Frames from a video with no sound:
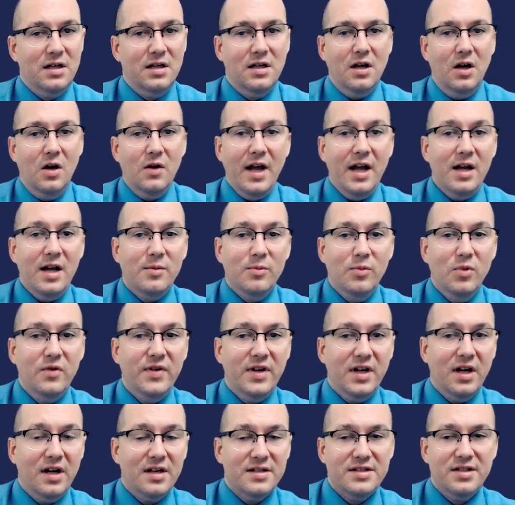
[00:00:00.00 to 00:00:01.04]
Okay,
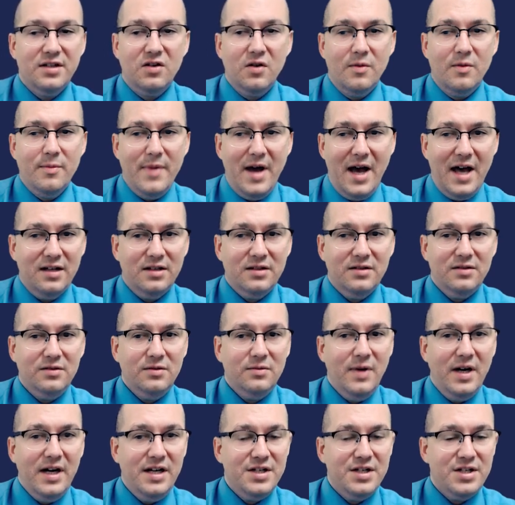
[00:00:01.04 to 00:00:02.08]
moving on to grammatical
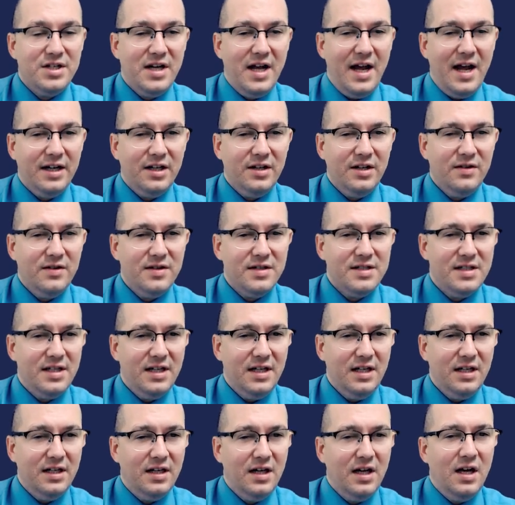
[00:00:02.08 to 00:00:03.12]
range and
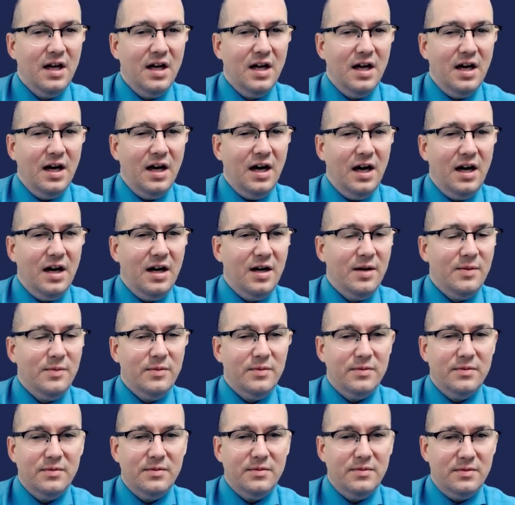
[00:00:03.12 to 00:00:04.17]
accuracy.
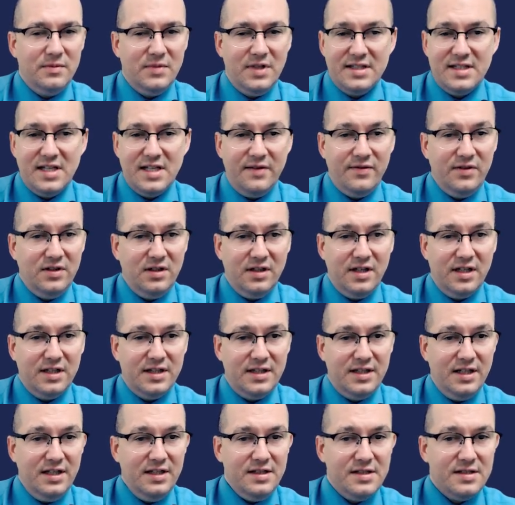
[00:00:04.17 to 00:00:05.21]
Let's have a look at
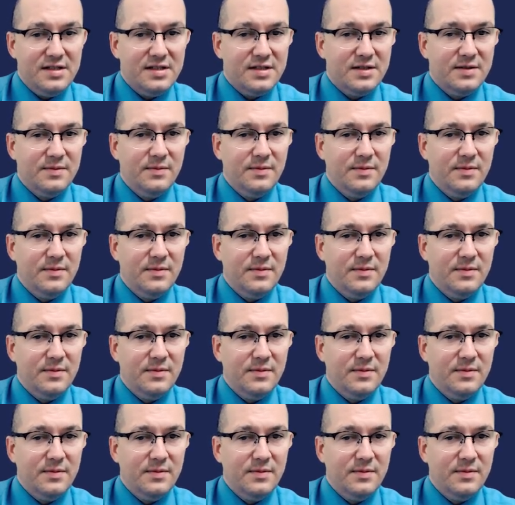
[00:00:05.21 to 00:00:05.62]
this.